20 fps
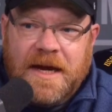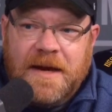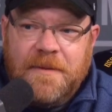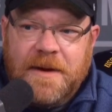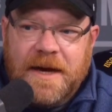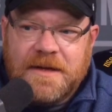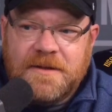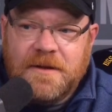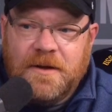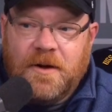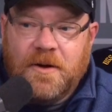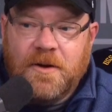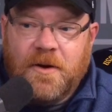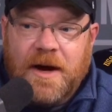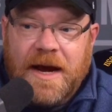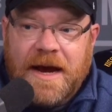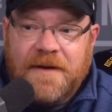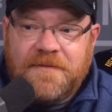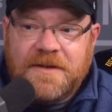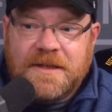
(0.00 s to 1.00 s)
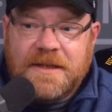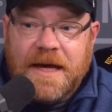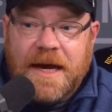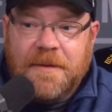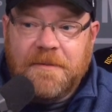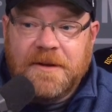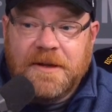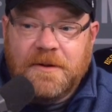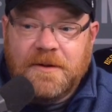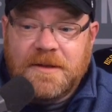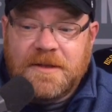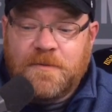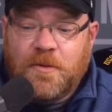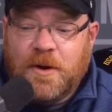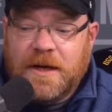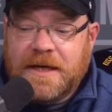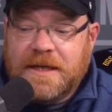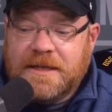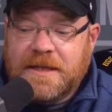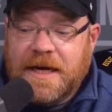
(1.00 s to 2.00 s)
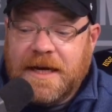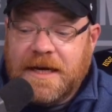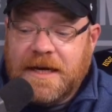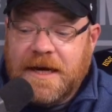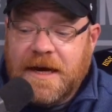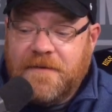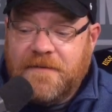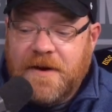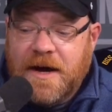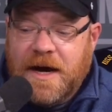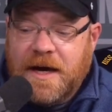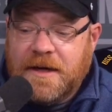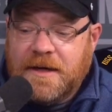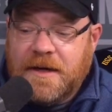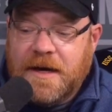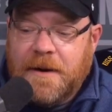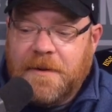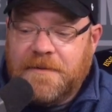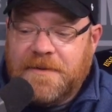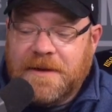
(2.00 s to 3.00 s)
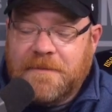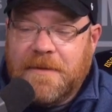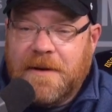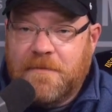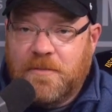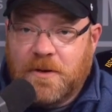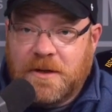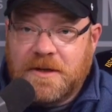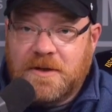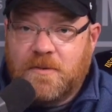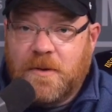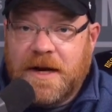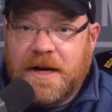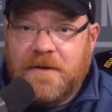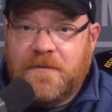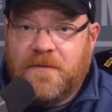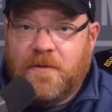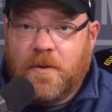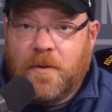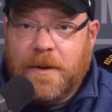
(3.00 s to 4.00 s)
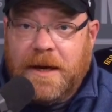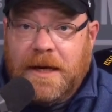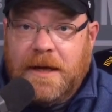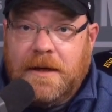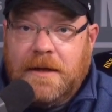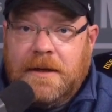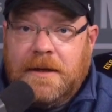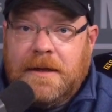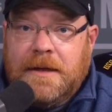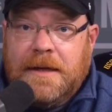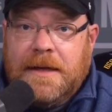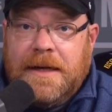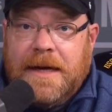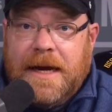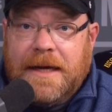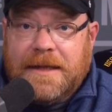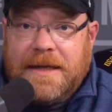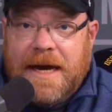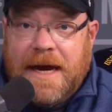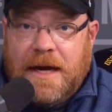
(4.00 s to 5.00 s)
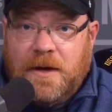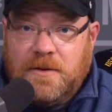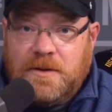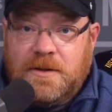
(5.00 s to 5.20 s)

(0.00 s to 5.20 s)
I am excellent. Although I have to say I'm a little disappointed because I think my book is waiting for me at the house.